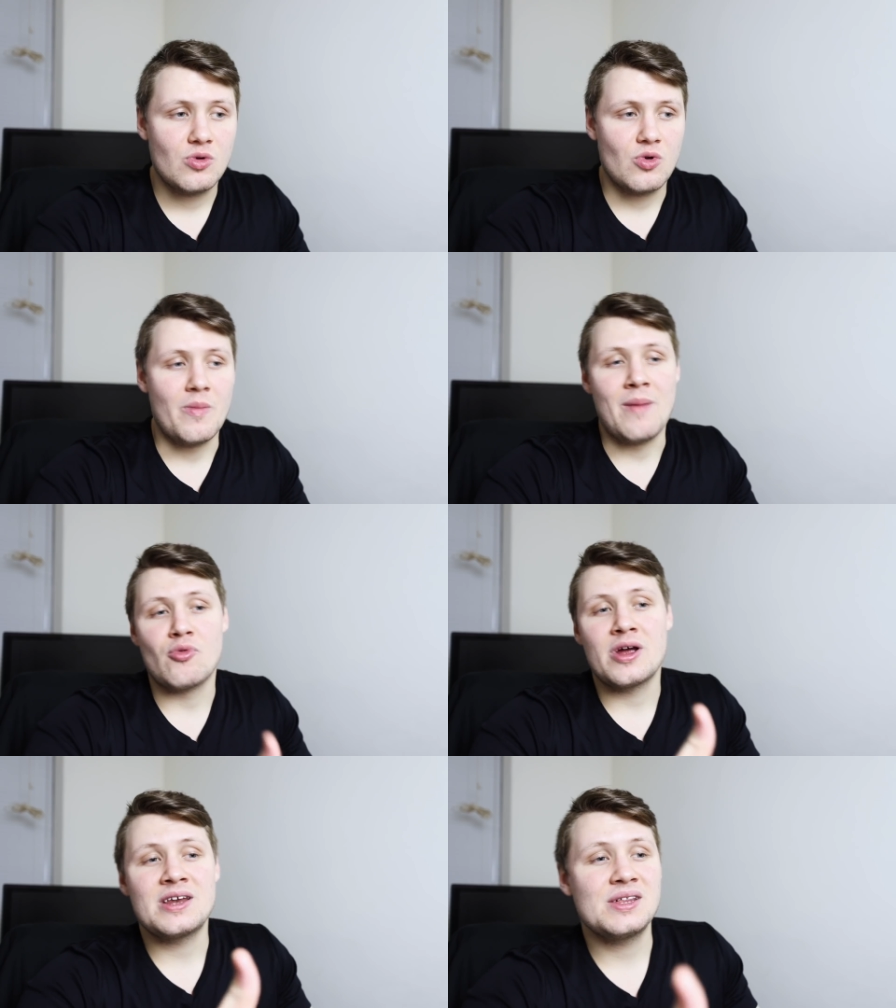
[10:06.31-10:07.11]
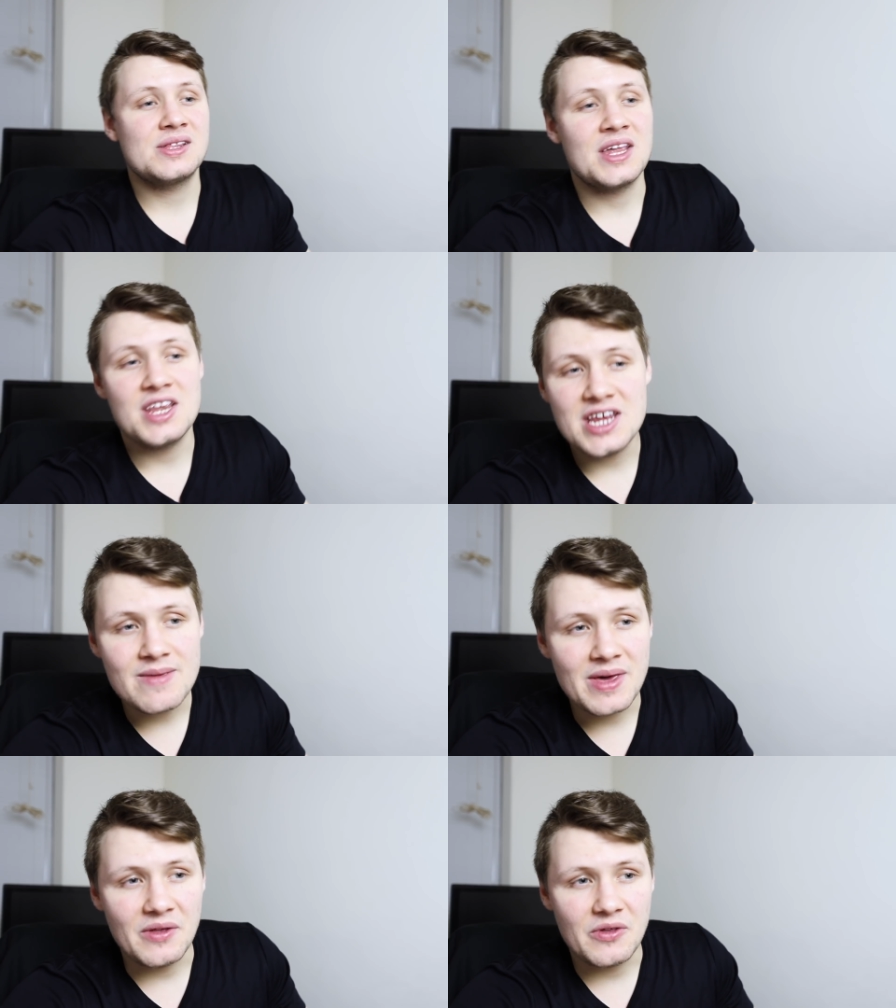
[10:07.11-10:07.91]
remembering to send an
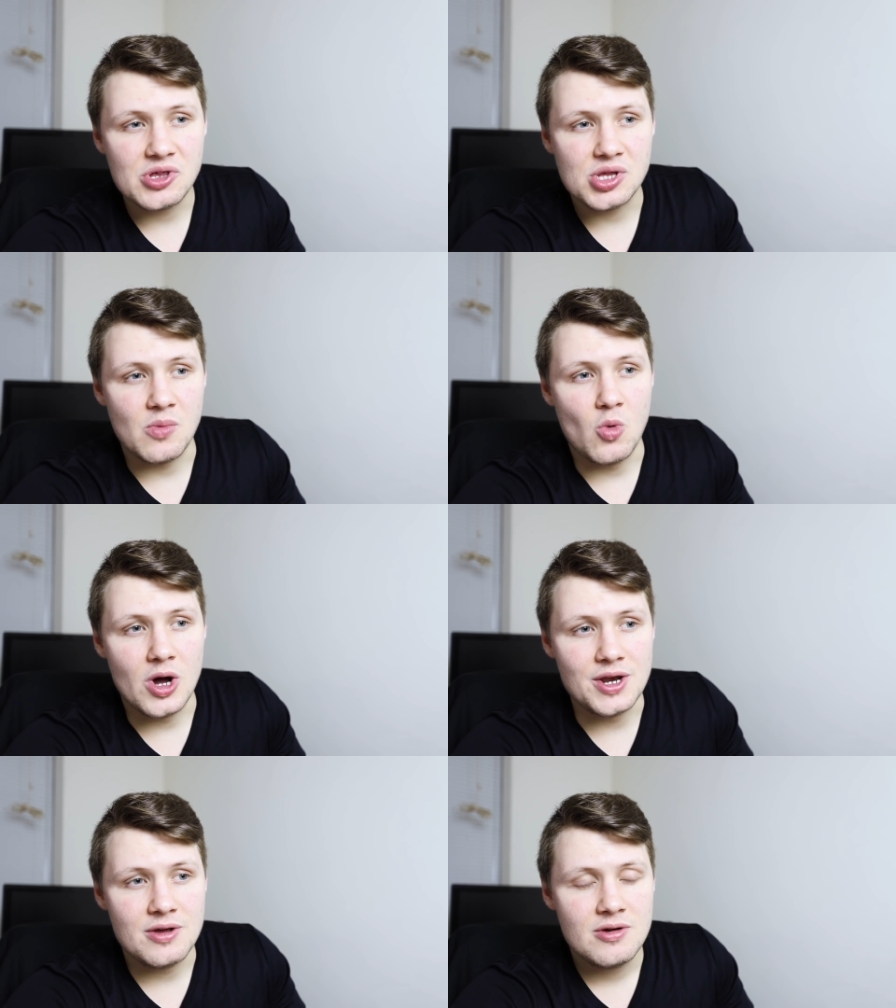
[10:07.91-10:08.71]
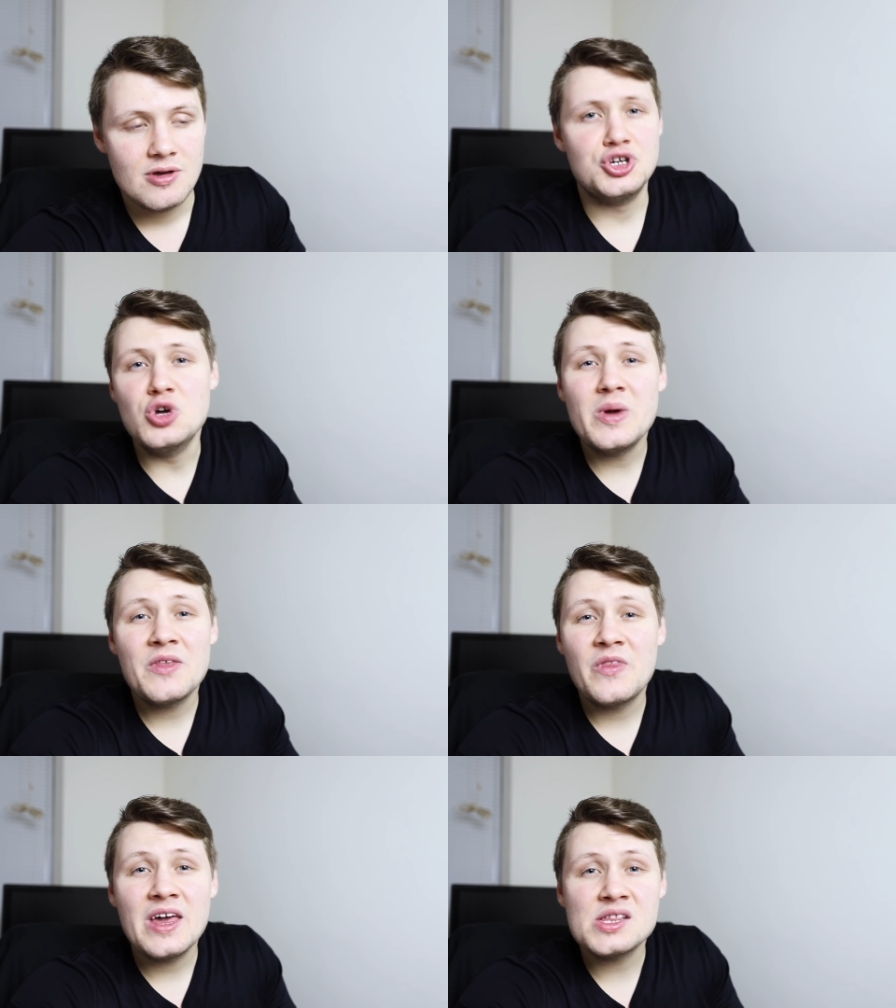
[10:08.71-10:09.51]
email to someone,
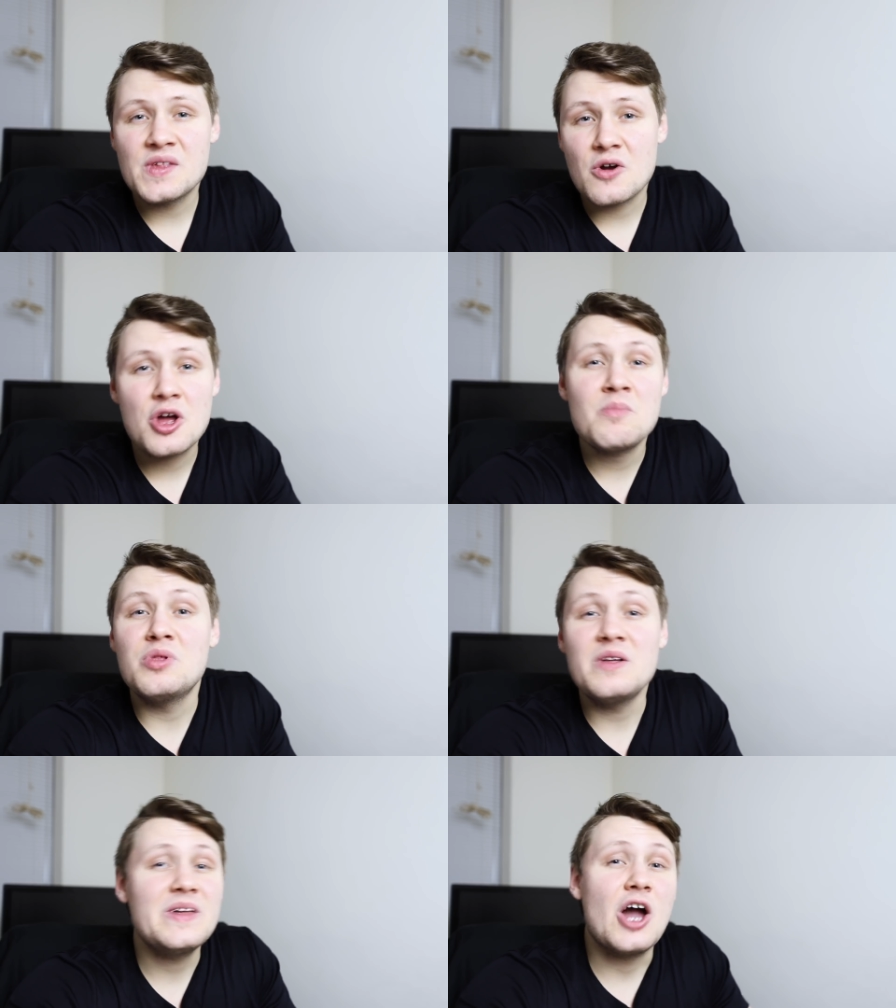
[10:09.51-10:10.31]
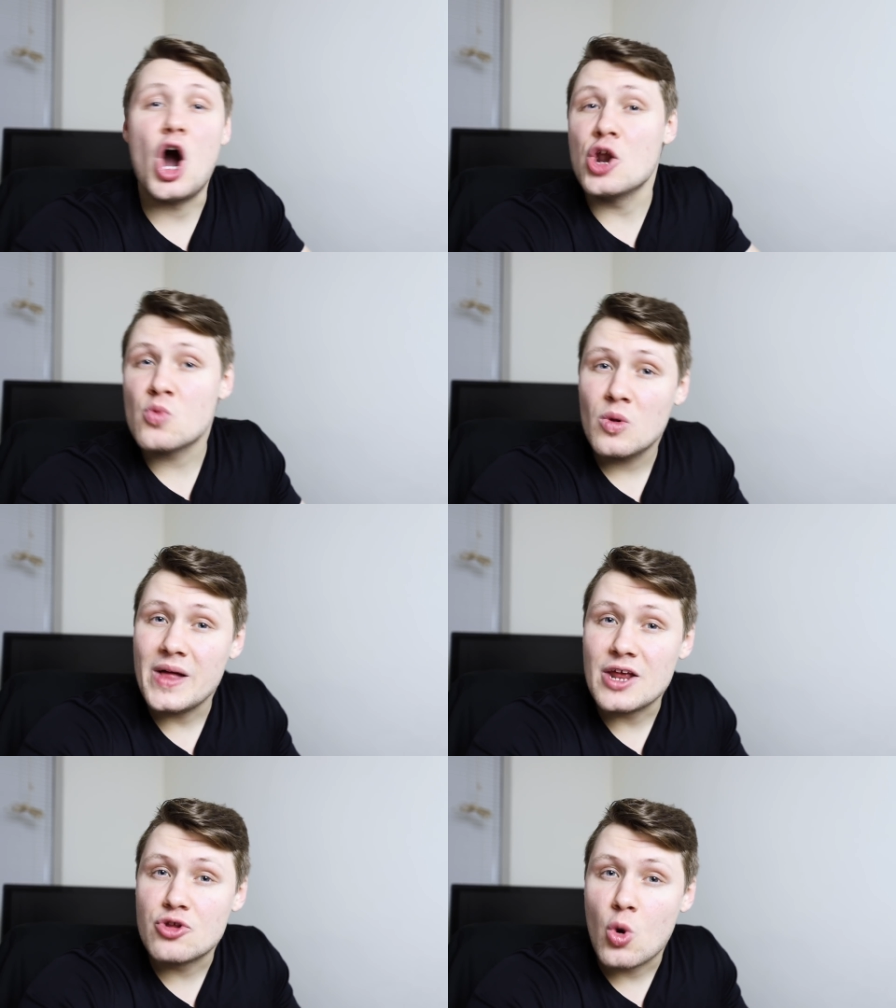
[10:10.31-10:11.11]
doing things that are completely
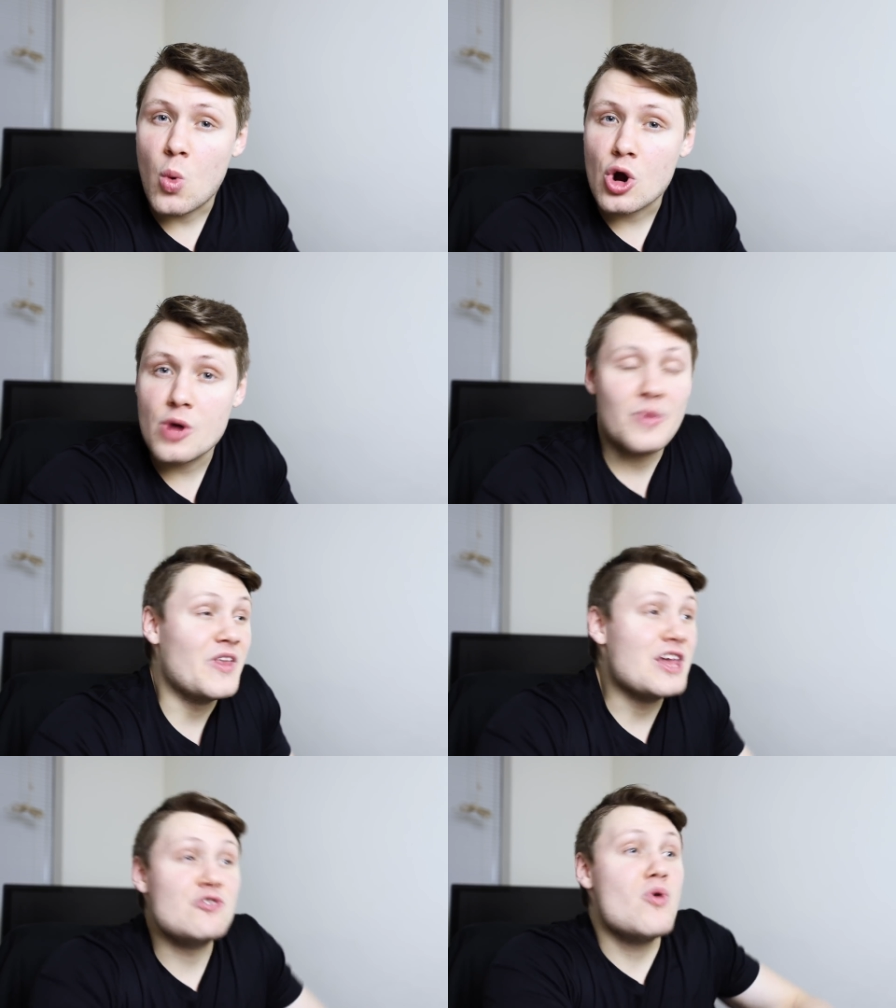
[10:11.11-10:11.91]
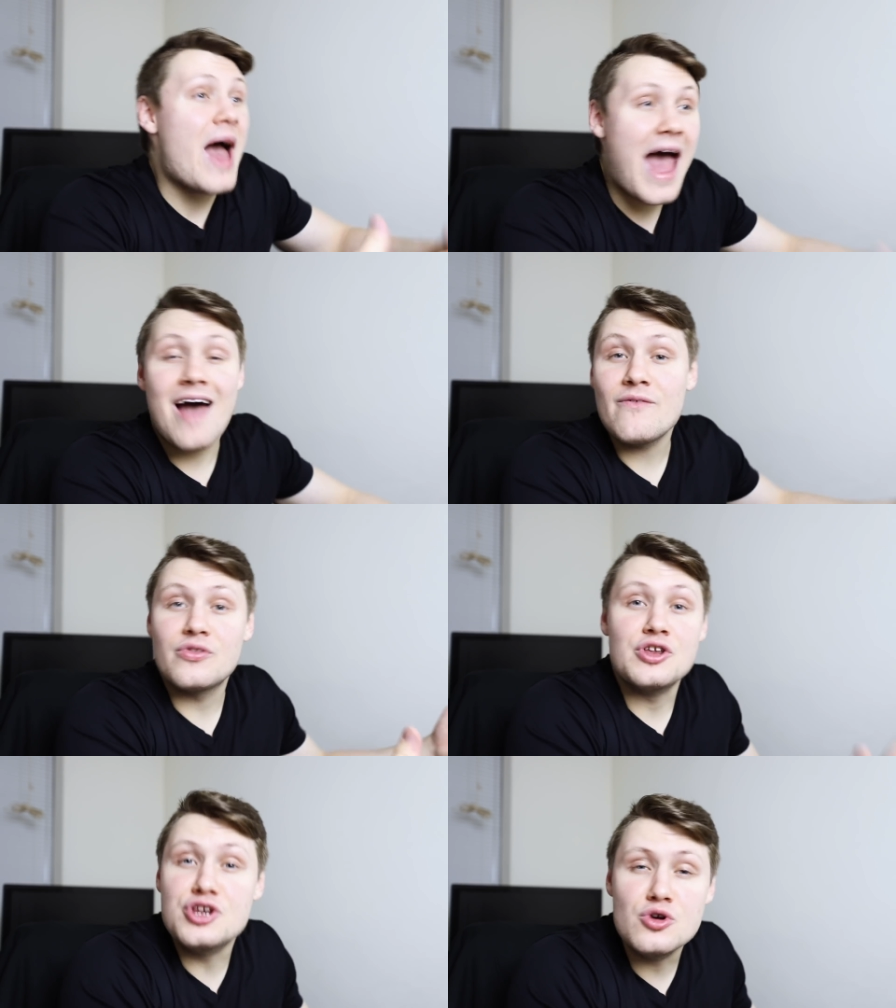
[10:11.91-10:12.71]
unrelated to work but that you
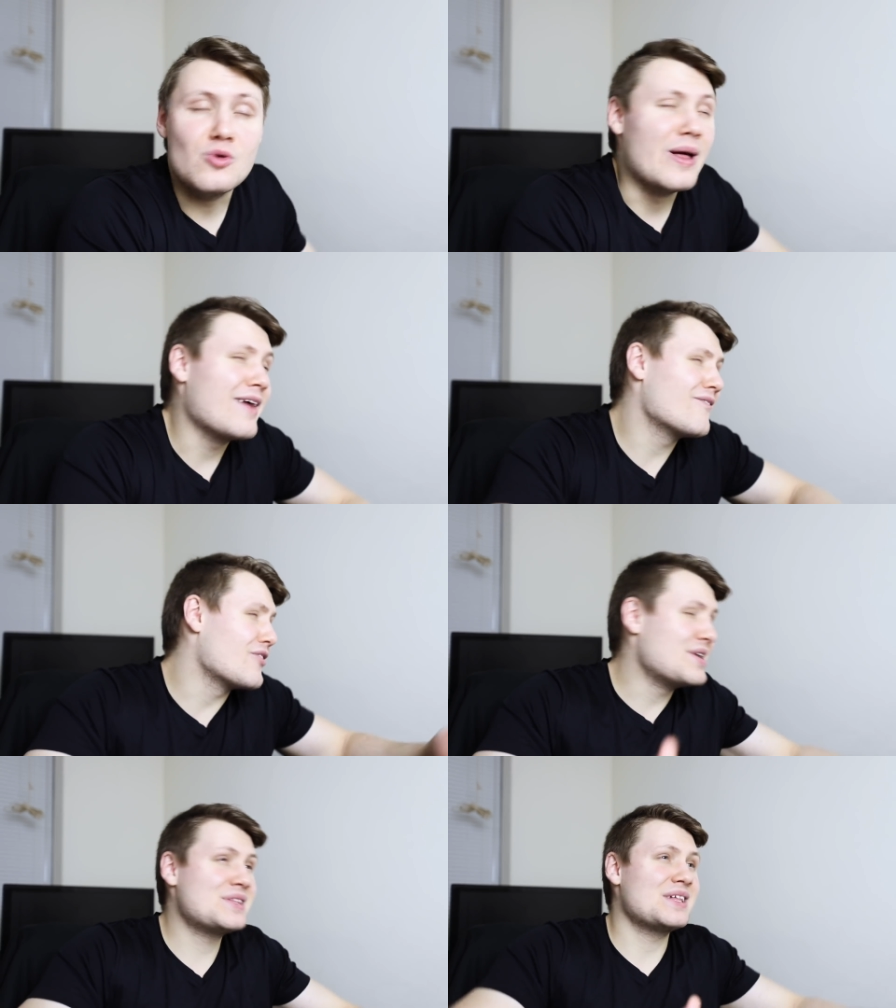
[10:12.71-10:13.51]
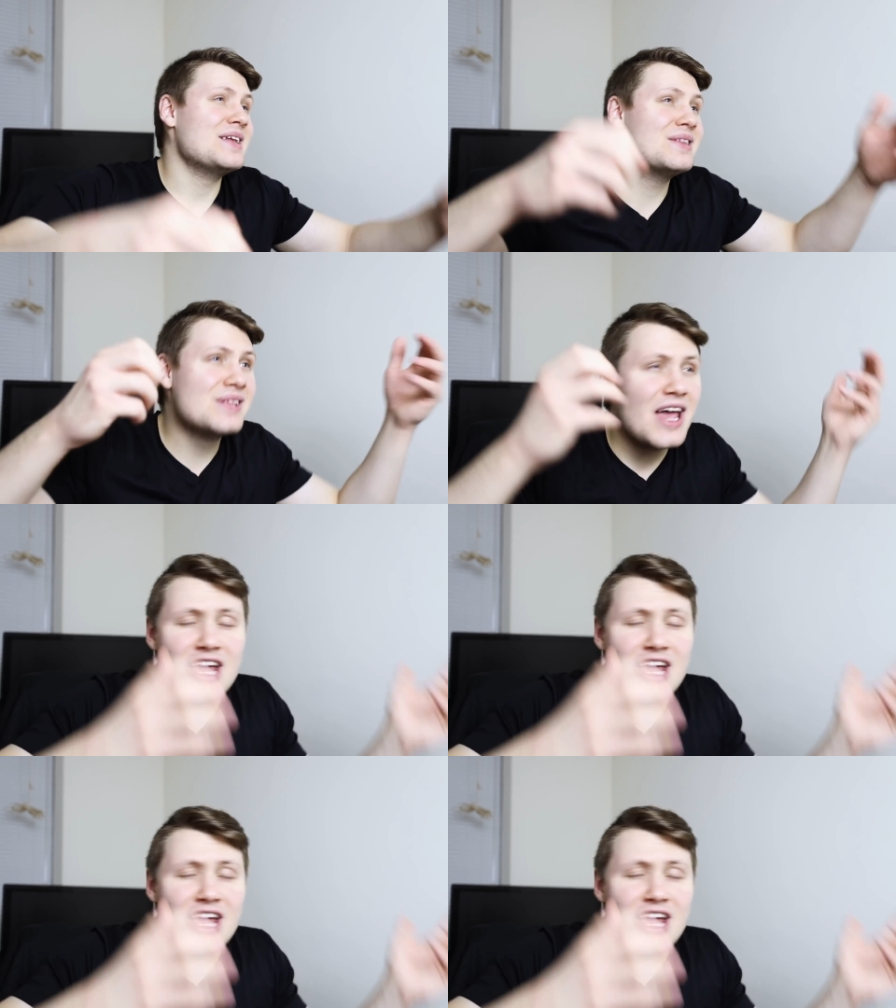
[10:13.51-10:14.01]
have to do, like for instance,